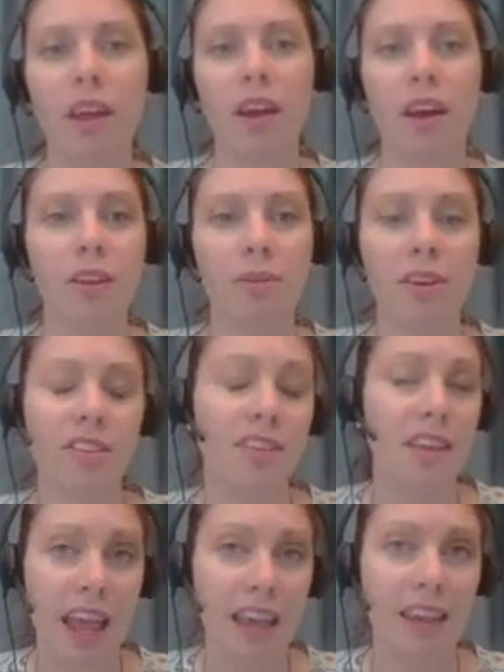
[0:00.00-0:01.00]
otherwise
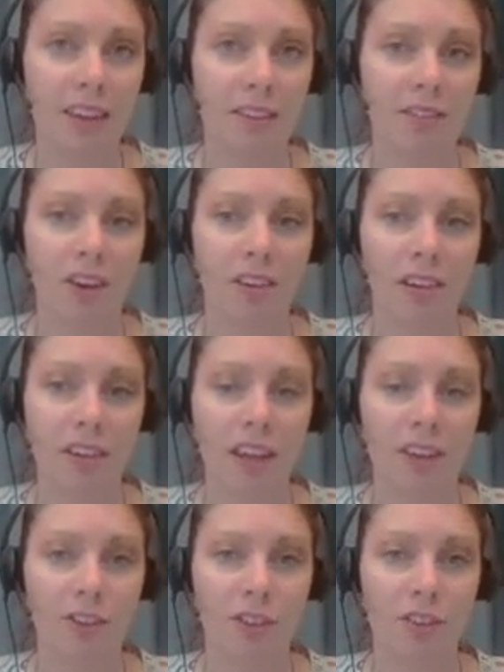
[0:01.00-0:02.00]
negative
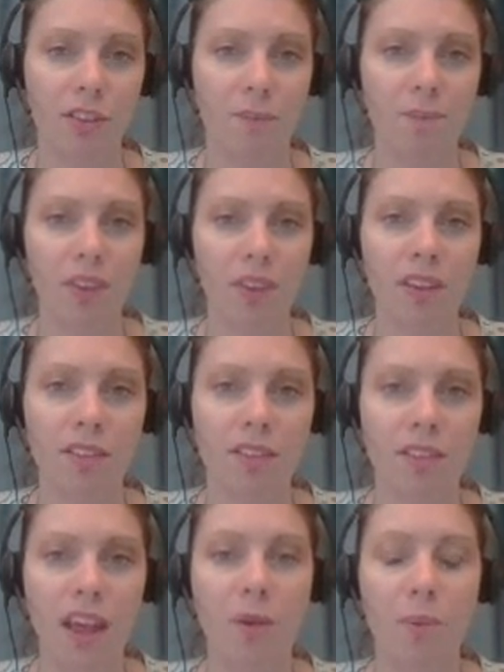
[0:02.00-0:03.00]
connotations.
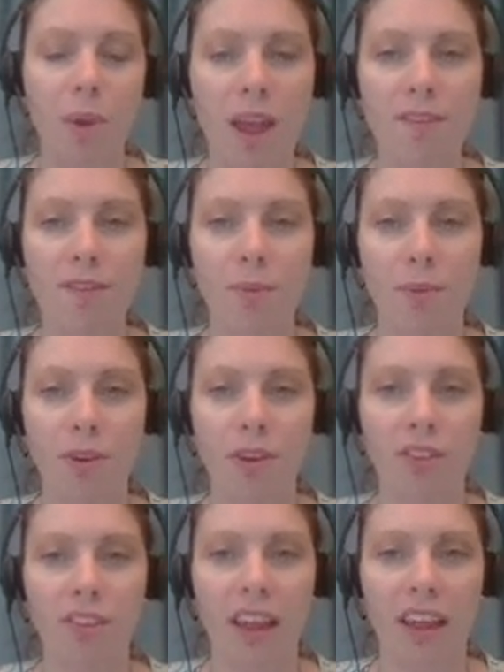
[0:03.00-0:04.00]
Stay away from
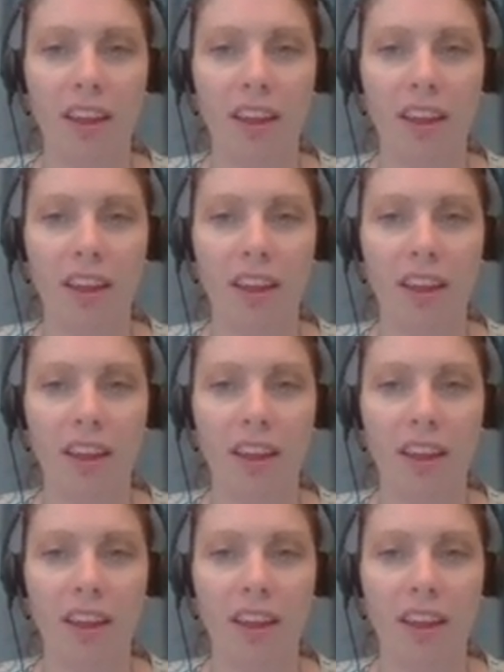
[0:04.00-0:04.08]
words that